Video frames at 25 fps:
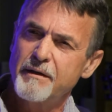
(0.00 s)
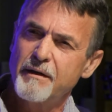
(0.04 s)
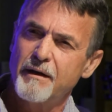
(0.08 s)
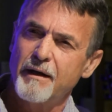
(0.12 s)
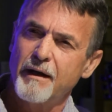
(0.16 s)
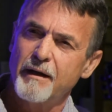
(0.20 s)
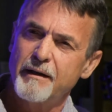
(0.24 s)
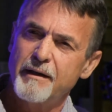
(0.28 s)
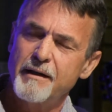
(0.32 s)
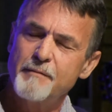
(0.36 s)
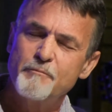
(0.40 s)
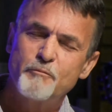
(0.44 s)

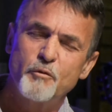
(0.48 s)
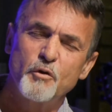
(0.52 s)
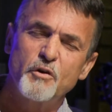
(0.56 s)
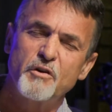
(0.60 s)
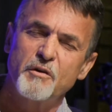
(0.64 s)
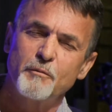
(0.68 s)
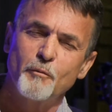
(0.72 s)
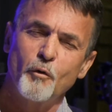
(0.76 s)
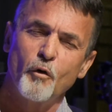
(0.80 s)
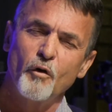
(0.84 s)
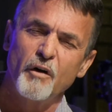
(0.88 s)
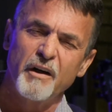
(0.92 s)
so I then
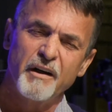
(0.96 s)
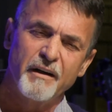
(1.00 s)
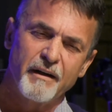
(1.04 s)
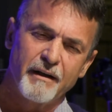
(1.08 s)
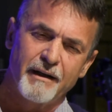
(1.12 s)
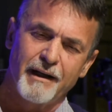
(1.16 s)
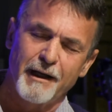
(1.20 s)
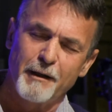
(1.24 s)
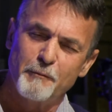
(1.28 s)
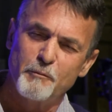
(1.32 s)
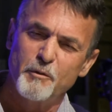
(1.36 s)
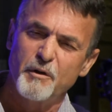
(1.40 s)
put them all
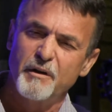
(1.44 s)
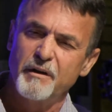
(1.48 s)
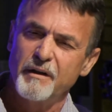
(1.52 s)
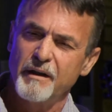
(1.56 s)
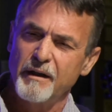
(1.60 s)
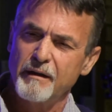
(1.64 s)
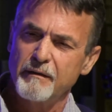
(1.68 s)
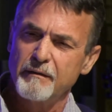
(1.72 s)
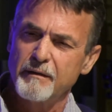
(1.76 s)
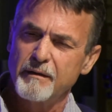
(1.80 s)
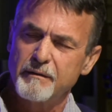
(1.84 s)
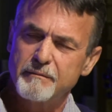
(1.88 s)
in a
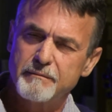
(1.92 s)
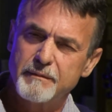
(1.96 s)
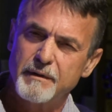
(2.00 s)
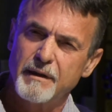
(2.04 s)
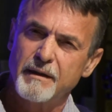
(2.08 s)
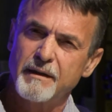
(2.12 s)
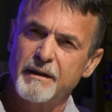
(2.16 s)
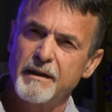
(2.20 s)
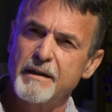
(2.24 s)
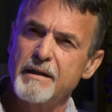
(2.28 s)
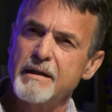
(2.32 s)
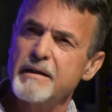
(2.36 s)
cupboard, and
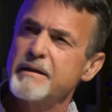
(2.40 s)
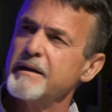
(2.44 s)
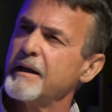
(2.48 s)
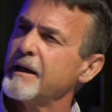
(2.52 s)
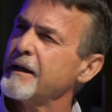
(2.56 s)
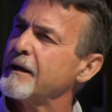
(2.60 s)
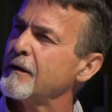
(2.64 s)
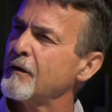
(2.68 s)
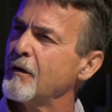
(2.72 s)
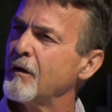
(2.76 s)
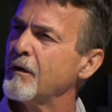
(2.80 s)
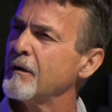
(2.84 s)
it
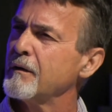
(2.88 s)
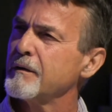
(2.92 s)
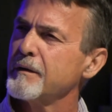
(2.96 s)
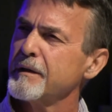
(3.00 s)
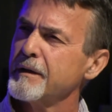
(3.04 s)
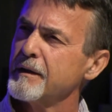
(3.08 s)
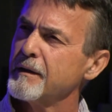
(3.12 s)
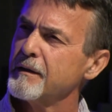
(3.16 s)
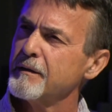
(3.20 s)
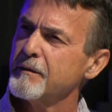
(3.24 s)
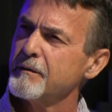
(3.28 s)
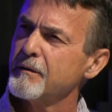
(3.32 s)
didn't take
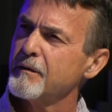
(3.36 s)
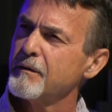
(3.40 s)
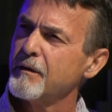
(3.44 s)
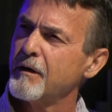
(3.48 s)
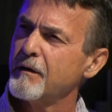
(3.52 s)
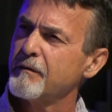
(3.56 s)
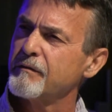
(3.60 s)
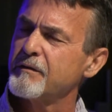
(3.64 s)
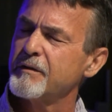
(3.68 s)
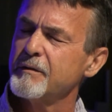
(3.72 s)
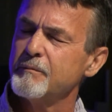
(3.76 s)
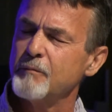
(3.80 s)
long.
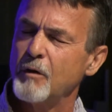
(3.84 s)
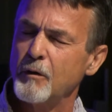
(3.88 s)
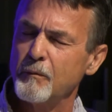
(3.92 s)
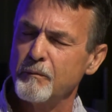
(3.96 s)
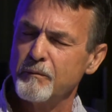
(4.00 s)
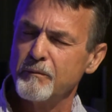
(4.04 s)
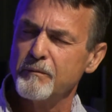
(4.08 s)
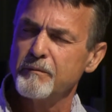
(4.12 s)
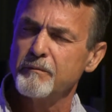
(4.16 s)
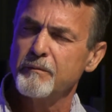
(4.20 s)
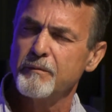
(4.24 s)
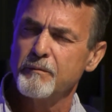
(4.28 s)
After
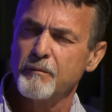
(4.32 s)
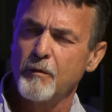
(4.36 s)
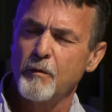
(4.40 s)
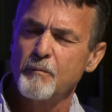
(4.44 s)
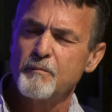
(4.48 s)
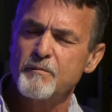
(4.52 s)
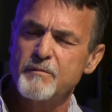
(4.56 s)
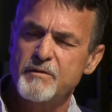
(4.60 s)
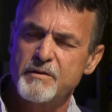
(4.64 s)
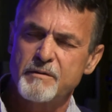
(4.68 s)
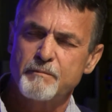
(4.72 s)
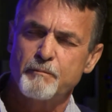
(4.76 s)

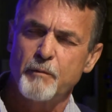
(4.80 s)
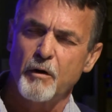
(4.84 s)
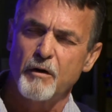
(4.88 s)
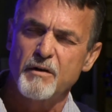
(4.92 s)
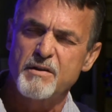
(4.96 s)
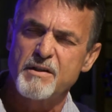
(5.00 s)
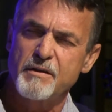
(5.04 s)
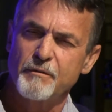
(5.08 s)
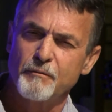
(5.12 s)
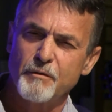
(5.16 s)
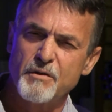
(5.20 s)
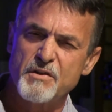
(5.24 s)
Mom's
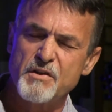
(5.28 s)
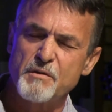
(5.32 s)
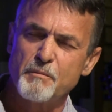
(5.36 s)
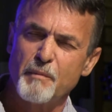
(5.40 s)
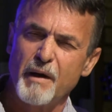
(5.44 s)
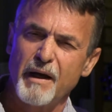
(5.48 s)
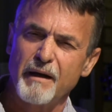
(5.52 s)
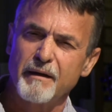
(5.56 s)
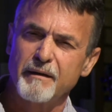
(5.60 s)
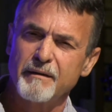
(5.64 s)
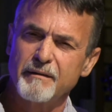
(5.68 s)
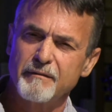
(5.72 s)
passing
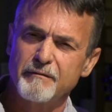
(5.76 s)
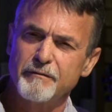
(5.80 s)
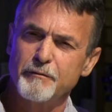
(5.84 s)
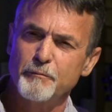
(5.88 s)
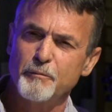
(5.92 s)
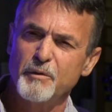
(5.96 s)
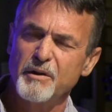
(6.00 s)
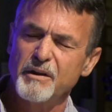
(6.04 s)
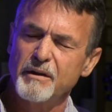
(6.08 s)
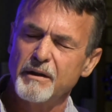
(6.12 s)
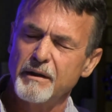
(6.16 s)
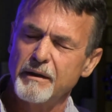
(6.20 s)
was a
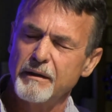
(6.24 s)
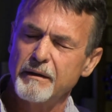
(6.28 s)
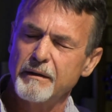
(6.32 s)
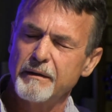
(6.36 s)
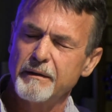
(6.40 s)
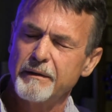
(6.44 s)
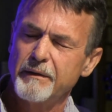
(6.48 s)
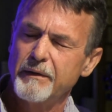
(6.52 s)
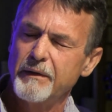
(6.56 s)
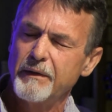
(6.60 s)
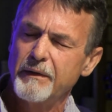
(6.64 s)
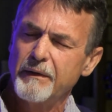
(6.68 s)
mountain for me,
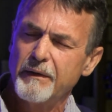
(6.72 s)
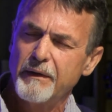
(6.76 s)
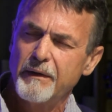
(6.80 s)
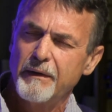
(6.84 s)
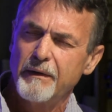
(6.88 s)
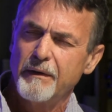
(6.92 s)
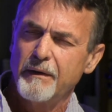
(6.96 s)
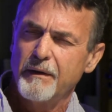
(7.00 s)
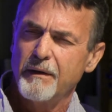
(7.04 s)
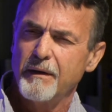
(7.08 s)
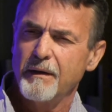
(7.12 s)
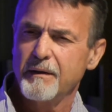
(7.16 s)
and
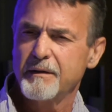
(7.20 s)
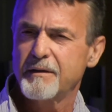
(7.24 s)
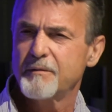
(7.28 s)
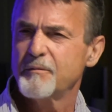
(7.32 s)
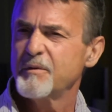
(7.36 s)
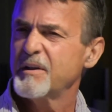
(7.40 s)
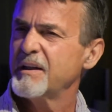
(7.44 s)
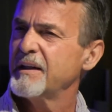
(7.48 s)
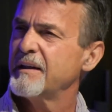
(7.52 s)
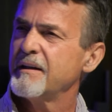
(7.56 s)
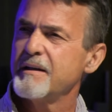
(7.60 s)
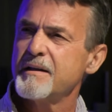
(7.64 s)

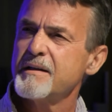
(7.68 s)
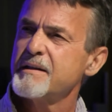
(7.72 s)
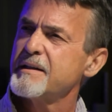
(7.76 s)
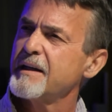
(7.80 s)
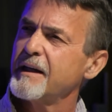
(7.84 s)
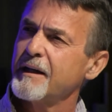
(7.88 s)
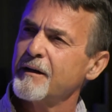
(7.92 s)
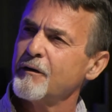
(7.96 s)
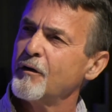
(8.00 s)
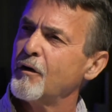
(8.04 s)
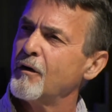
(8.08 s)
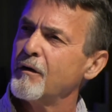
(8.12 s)
ultimately it
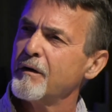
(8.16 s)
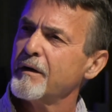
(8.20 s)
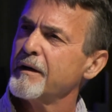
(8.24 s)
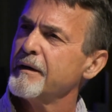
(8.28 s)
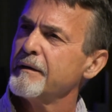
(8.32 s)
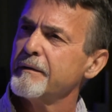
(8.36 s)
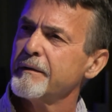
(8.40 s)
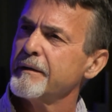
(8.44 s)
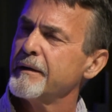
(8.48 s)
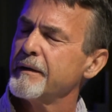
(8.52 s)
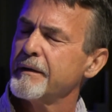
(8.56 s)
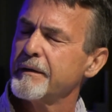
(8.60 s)
didn't take
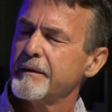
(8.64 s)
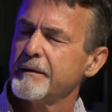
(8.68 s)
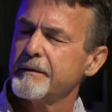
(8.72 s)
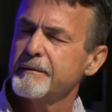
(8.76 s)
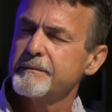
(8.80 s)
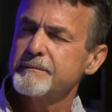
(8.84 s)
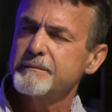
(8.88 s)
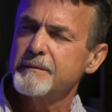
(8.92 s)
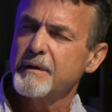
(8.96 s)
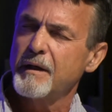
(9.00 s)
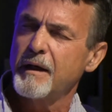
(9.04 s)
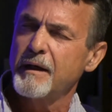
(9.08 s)
long, and
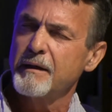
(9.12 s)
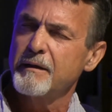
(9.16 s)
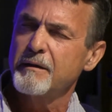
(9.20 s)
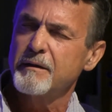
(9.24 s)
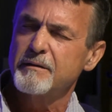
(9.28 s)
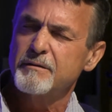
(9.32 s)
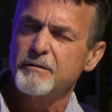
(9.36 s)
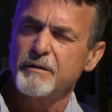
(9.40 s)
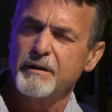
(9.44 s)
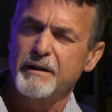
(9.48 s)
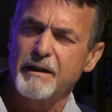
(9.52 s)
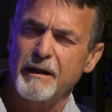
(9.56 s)

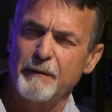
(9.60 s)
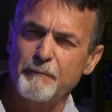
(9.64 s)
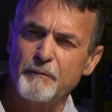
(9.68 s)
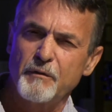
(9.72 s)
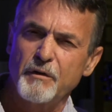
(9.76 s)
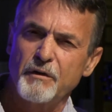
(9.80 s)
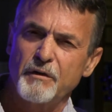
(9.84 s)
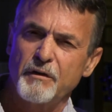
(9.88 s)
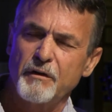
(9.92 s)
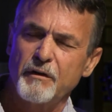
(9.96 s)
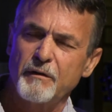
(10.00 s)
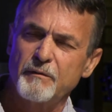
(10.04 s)
I sort of
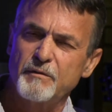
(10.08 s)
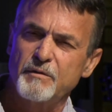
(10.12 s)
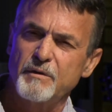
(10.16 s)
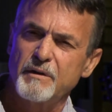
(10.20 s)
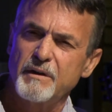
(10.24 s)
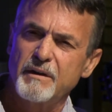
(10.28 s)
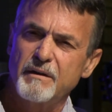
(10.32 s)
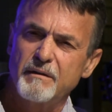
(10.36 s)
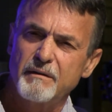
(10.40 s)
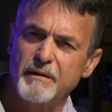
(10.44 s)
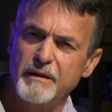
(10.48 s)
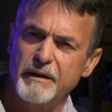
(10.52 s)
come to
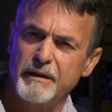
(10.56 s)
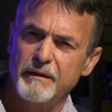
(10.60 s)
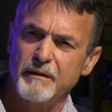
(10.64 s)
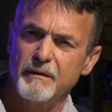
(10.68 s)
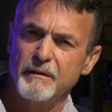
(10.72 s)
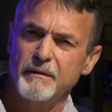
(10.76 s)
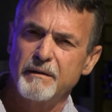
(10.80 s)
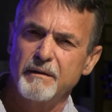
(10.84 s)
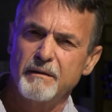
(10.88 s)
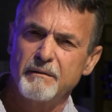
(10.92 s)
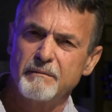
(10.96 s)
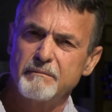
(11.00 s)
terms with it, and
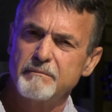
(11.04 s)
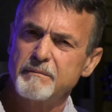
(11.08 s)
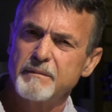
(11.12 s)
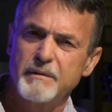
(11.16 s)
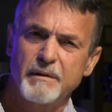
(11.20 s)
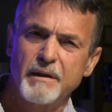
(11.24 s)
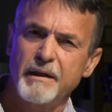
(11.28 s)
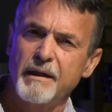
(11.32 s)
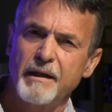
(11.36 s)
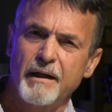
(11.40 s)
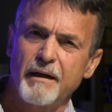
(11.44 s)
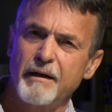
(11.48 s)
healed,
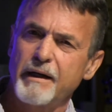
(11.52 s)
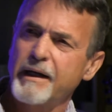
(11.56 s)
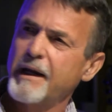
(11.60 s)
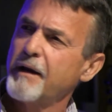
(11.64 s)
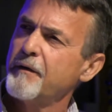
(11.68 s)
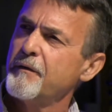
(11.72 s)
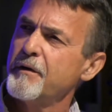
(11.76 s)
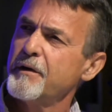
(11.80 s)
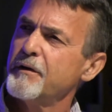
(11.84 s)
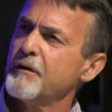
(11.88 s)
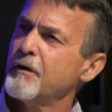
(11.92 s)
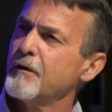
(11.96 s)
and then
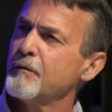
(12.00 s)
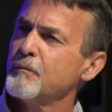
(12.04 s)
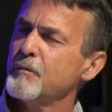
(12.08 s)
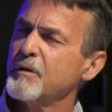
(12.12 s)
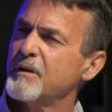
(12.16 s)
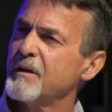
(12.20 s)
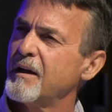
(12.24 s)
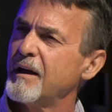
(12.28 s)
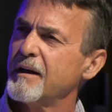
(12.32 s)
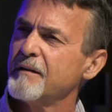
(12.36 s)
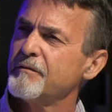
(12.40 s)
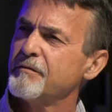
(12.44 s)
I carried
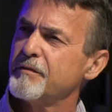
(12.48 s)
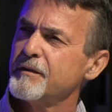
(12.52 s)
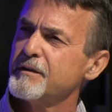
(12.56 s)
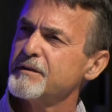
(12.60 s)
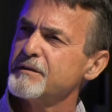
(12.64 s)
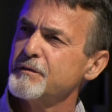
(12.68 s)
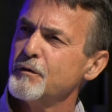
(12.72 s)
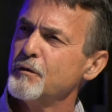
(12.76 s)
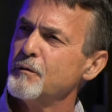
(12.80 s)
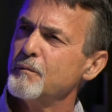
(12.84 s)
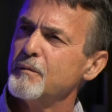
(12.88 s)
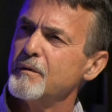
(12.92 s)
on with
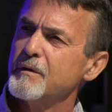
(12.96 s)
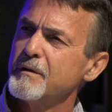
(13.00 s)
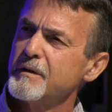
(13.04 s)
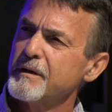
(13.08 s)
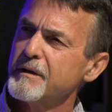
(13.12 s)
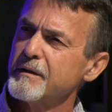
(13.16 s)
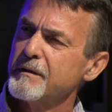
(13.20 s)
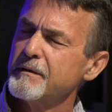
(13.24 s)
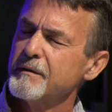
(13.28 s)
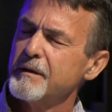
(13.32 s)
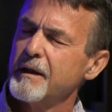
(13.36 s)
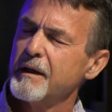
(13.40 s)
life as
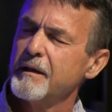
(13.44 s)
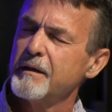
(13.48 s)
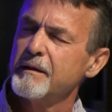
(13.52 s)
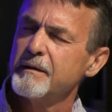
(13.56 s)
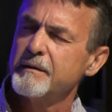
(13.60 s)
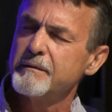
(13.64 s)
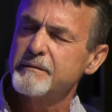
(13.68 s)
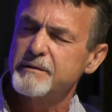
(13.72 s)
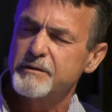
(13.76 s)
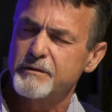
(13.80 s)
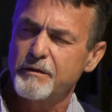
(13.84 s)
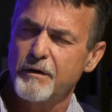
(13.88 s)
normal,
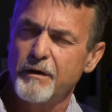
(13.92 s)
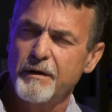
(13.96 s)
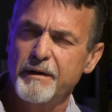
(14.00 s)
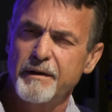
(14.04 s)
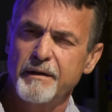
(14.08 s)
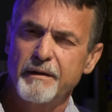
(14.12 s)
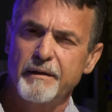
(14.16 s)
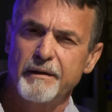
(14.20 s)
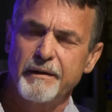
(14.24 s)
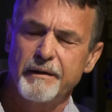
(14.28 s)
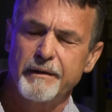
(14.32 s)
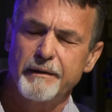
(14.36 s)
and
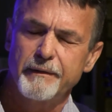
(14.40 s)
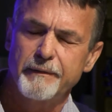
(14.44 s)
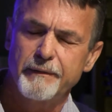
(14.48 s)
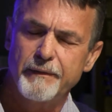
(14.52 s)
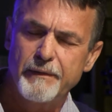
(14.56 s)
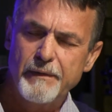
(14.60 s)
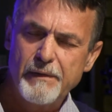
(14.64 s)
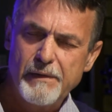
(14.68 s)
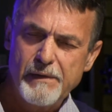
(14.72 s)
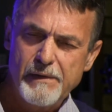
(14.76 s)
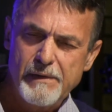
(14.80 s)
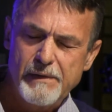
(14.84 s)

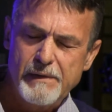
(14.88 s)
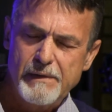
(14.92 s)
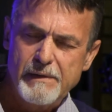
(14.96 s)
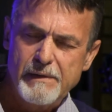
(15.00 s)
started